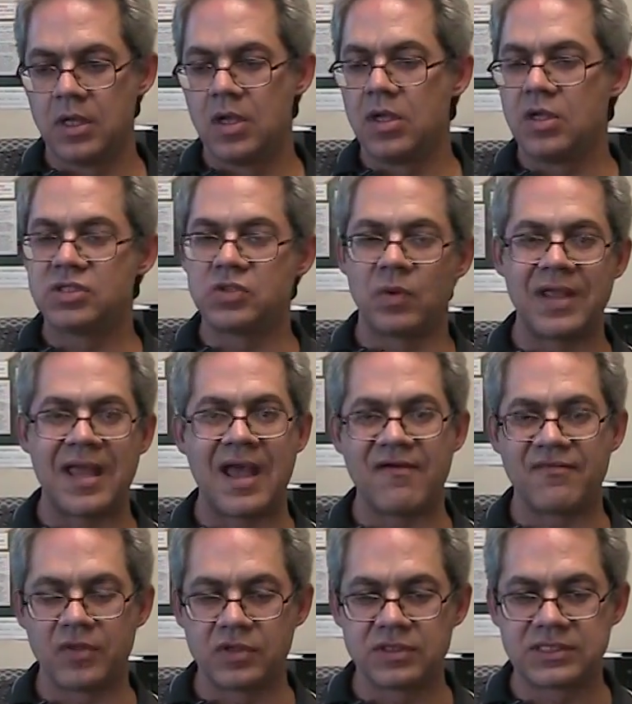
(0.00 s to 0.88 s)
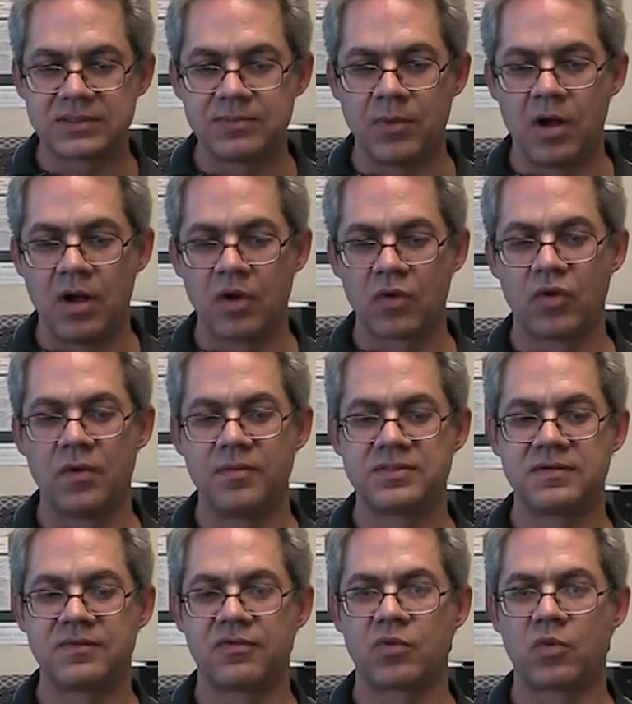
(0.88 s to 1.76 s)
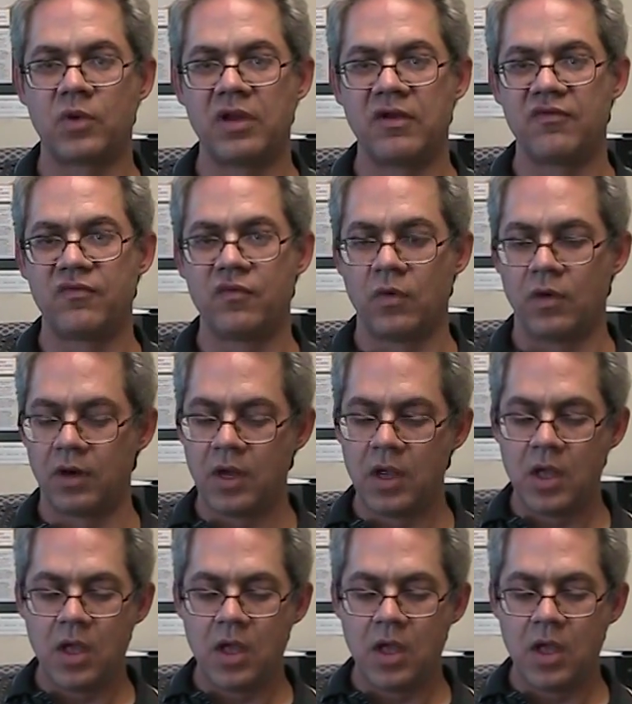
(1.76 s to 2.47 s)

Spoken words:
So we have those small groups of 3 or 4.